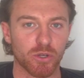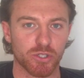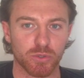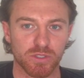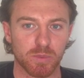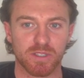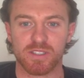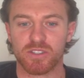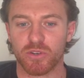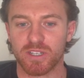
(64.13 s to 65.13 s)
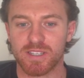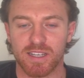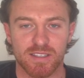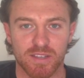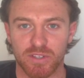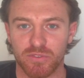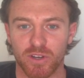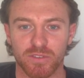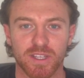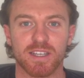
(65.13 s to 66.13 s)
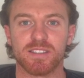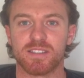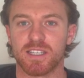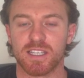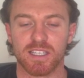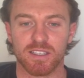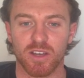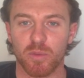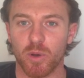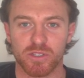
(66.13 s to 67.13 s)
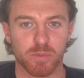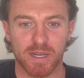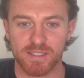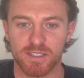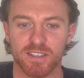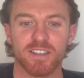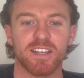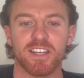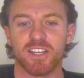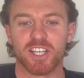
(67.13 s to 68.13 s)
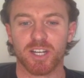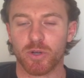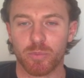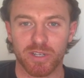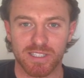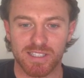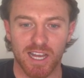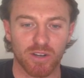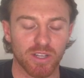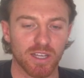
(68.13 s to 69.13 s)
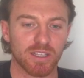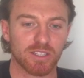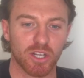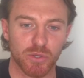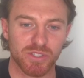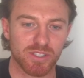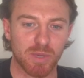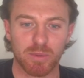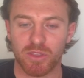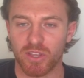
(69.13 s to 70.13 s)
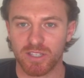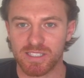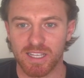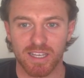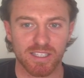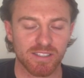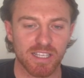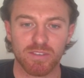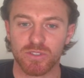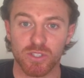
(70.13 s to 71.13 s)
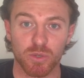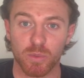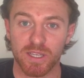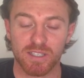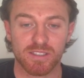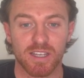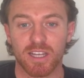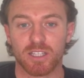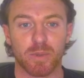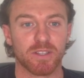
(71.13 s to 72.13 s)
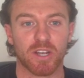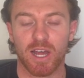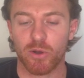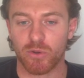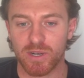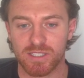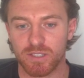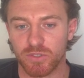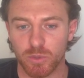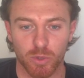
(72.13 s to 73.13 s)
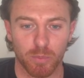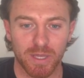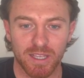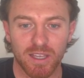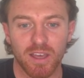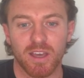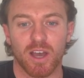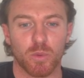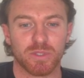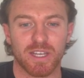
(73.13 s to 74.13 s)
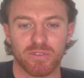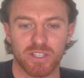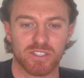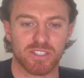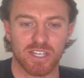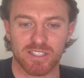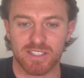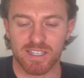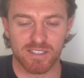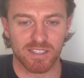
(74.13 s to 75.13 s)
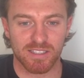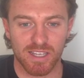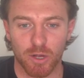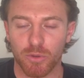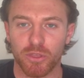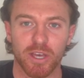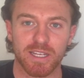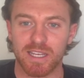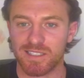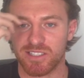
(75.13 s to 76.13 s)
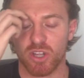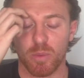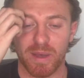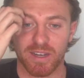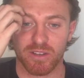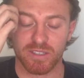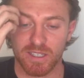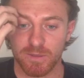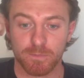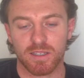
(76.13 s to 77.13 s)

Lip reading: shorter because it's not going to take 75 days to eat a box of pasta. You're going to want to bring this down closer to maybe 30 days, even 2 weeks, depending on how aggressive you want to be. I would definitely suggest testing these out. 30 days is not a bad idea.